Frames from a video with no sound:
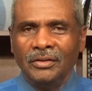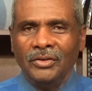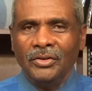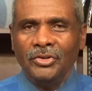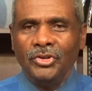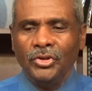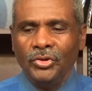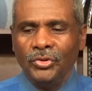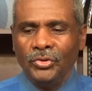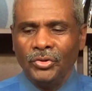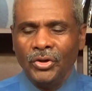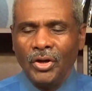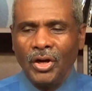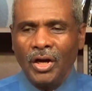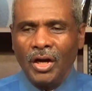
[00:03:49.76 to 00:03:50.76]
You're
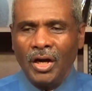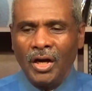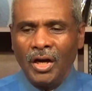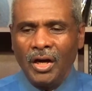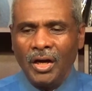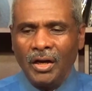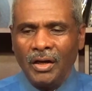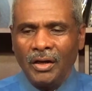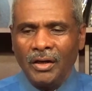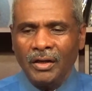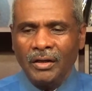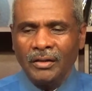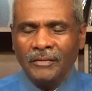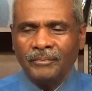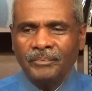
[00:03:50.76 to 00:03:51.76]

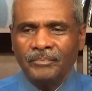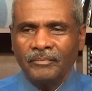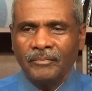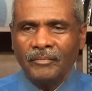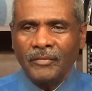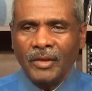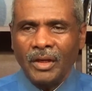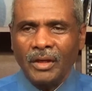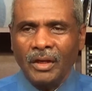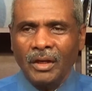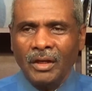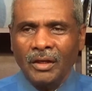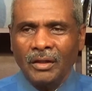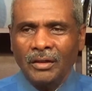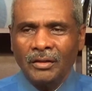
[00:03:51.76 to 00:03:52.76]
uh,
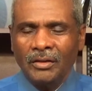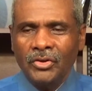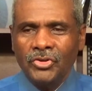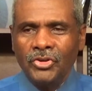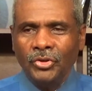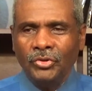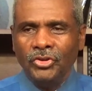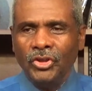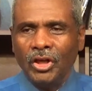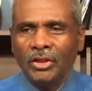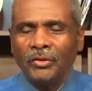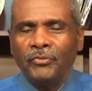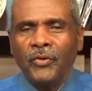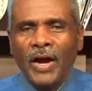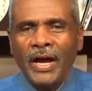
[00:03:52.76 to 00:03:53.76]
uh, you
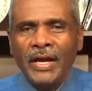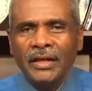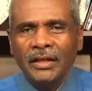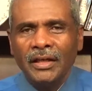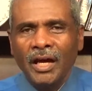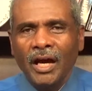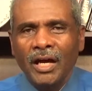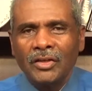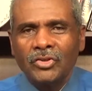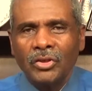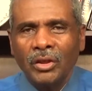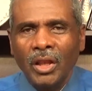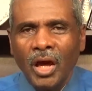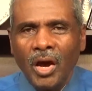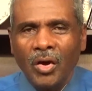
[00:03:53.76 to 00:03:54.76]
nullifying God's
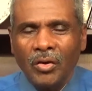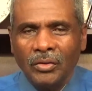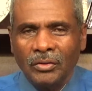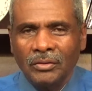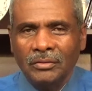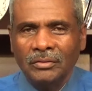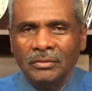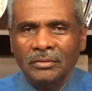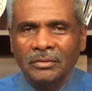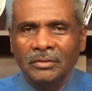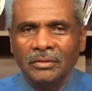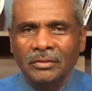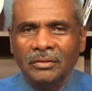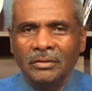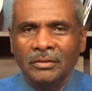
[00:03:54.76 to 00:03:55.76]
law.
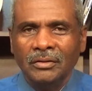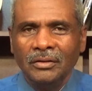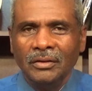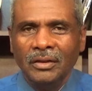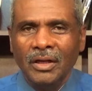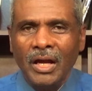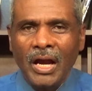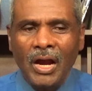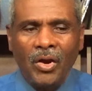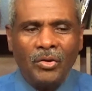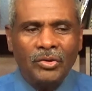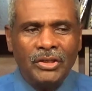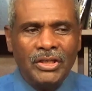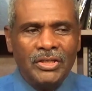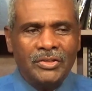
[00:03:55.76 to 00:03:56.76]
How are
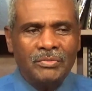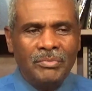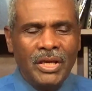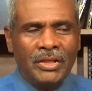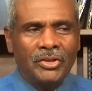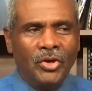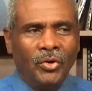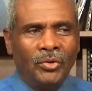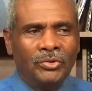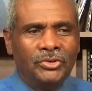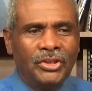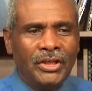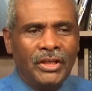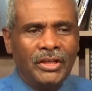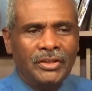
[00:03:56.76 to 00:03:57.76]
these men going
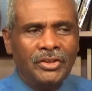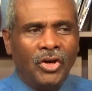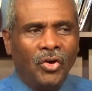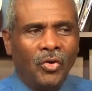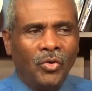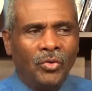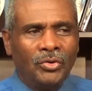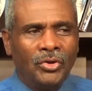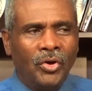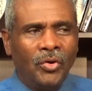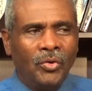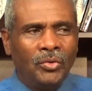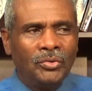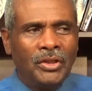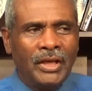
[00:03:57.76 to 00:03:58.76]
to eat corn
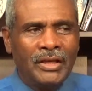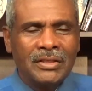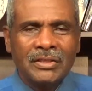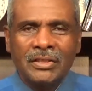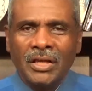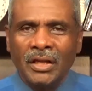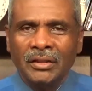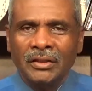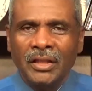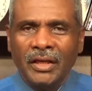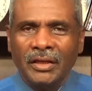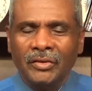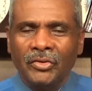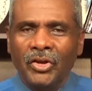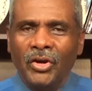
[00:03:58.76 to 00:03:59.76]
on a Sunday?
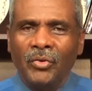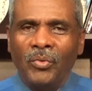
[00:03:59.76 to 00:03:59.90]
They're